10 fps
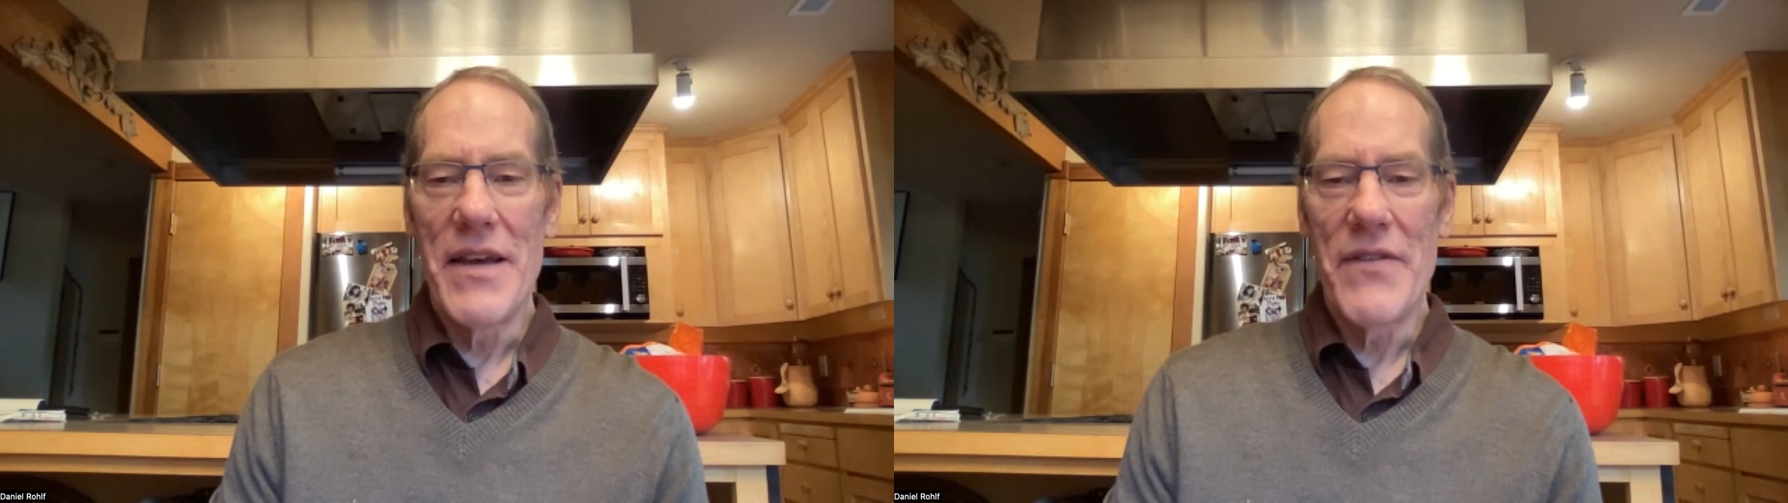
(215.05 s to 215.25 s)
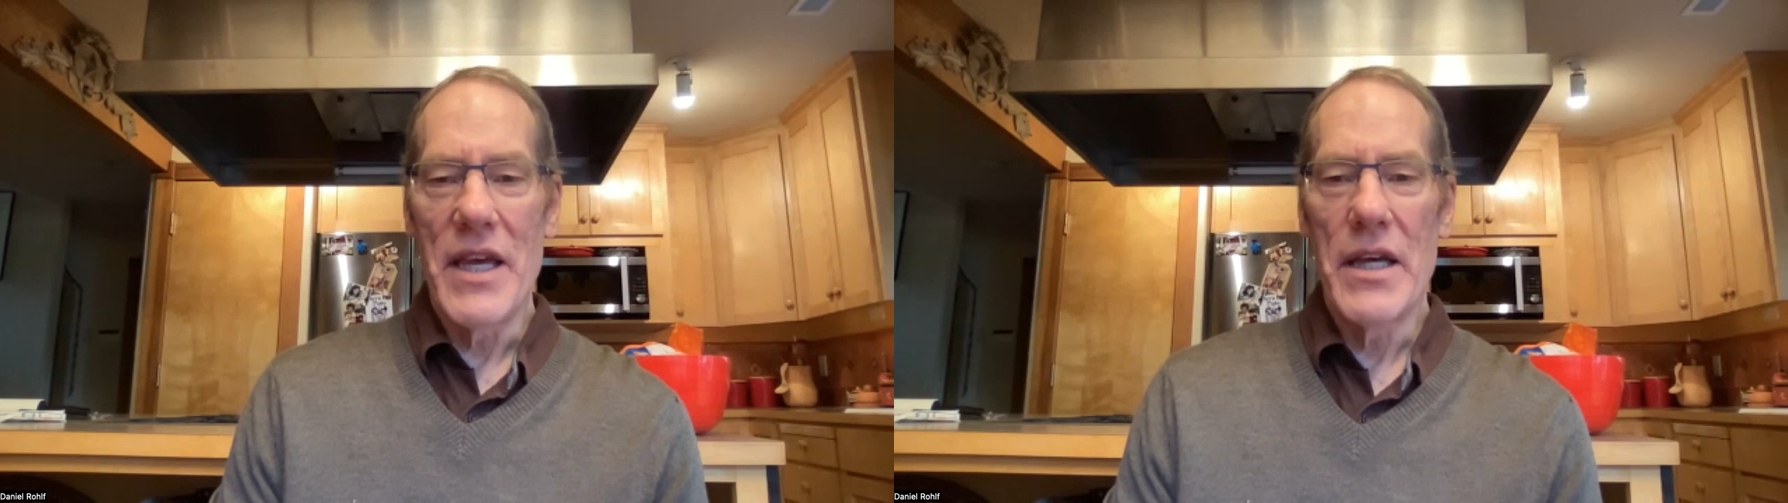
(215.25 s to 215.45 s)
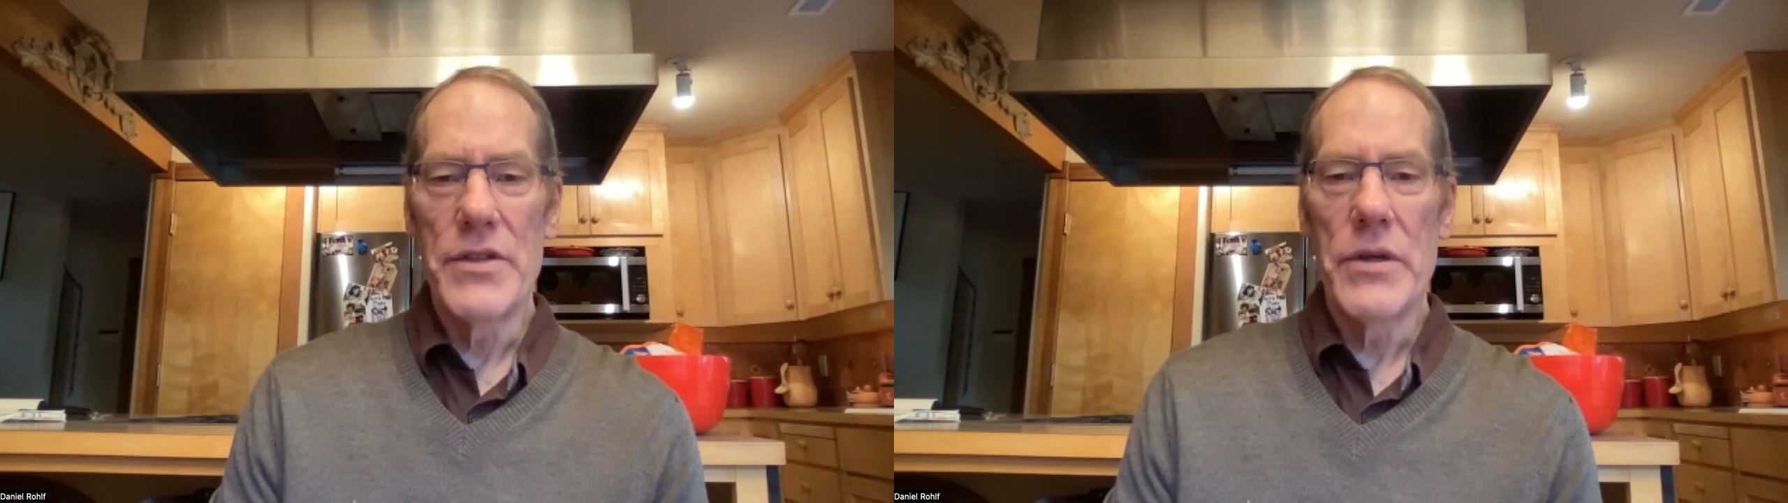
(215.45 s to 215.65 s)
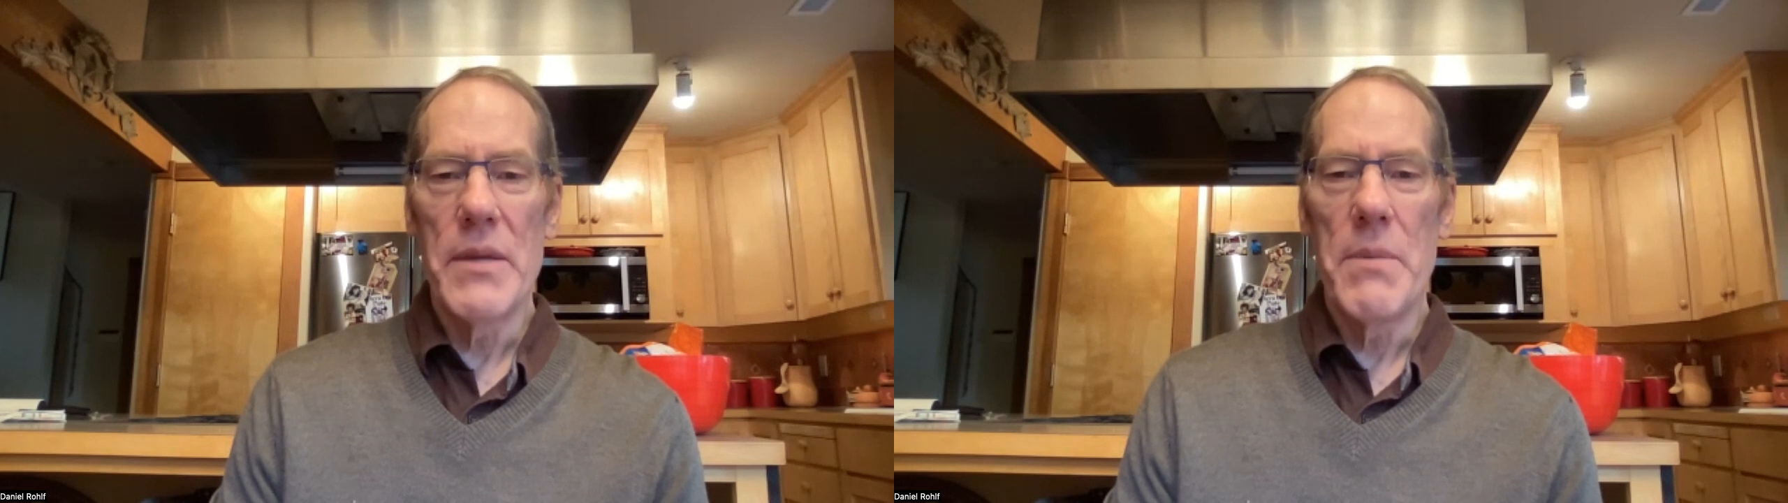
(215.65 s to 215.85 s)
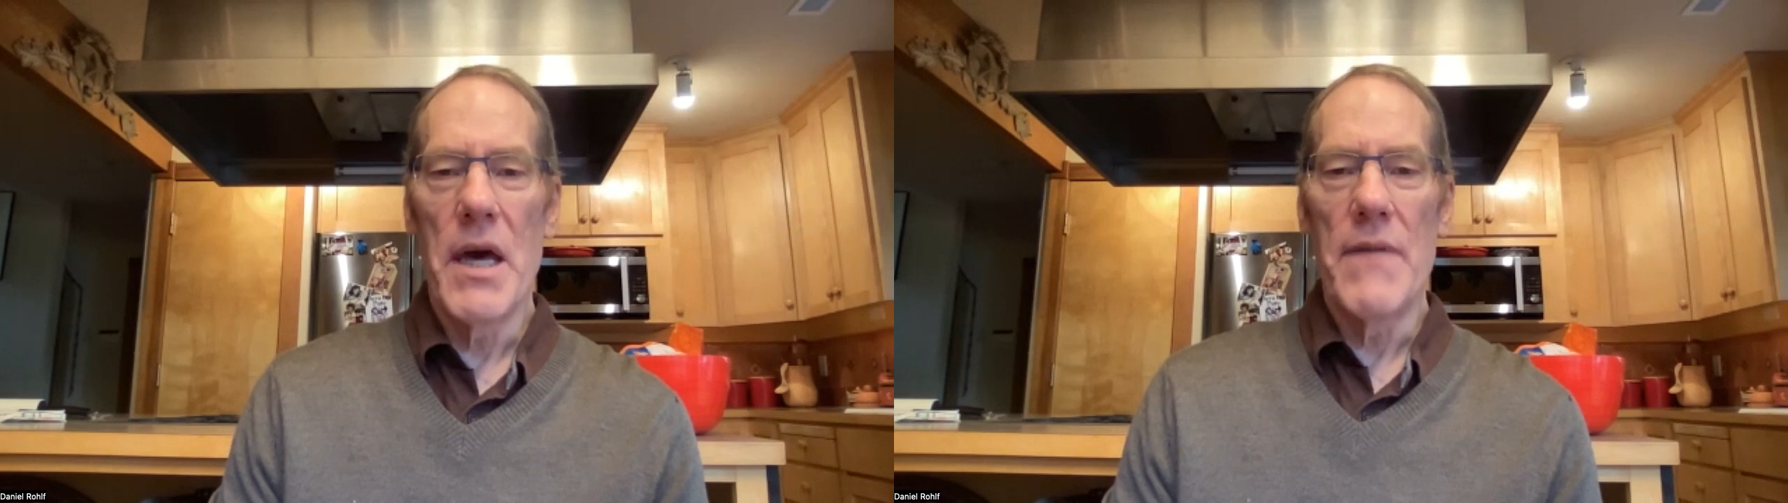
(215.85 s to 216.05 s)
of the
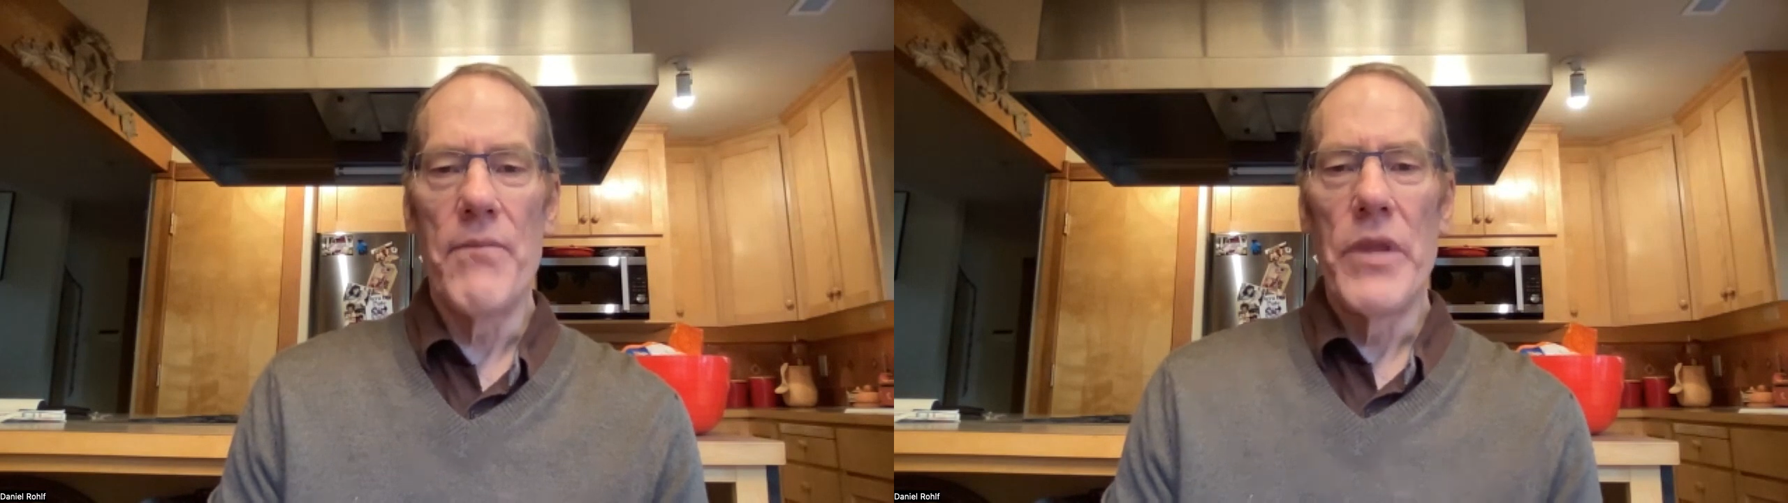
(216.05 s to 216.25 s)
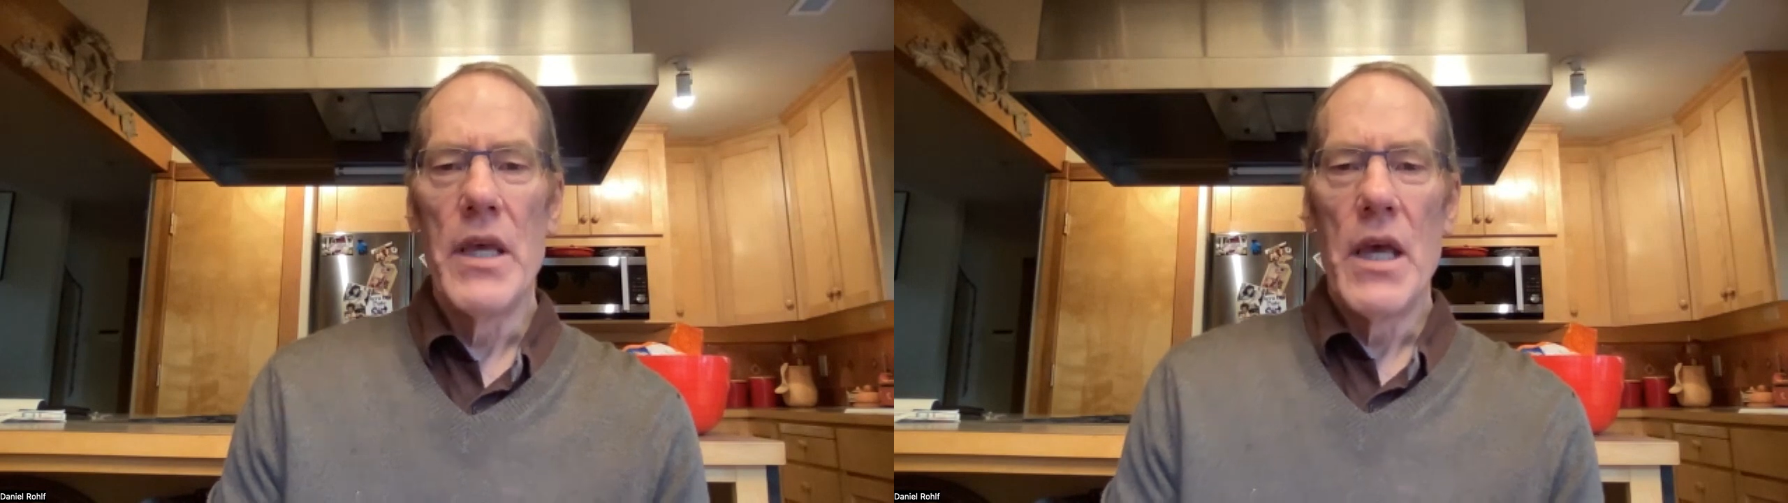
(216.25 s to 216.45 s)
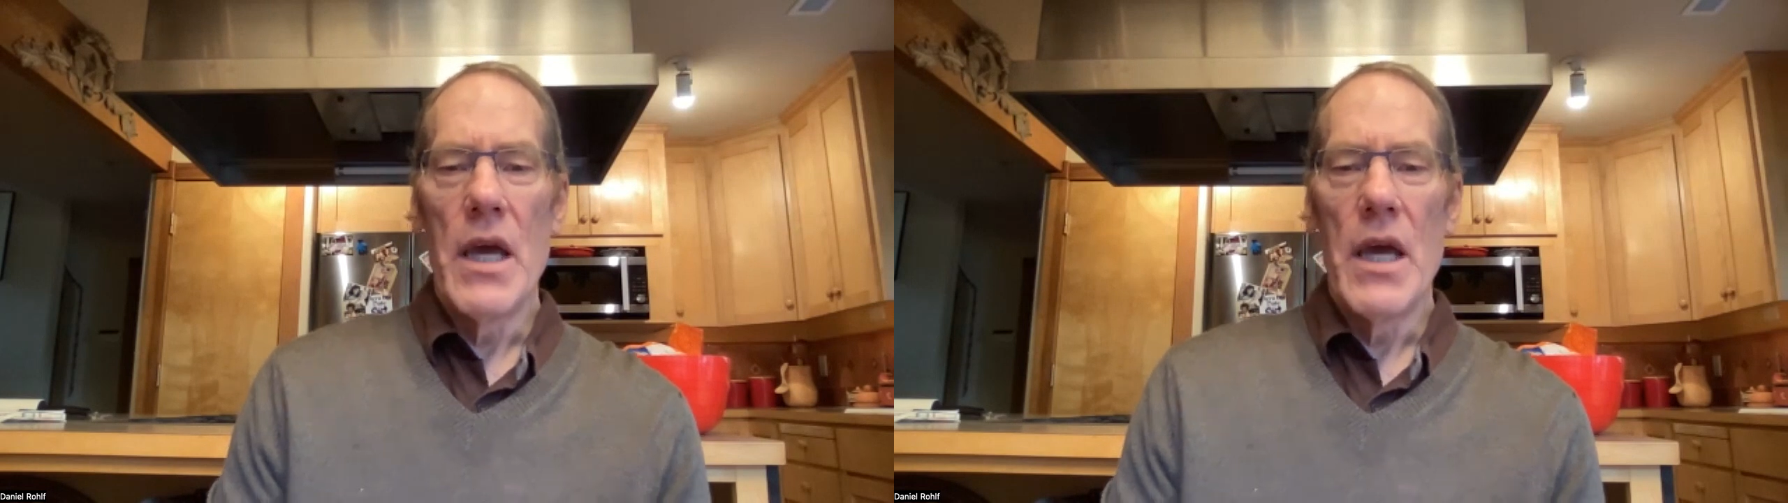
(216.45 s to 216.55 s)
country, but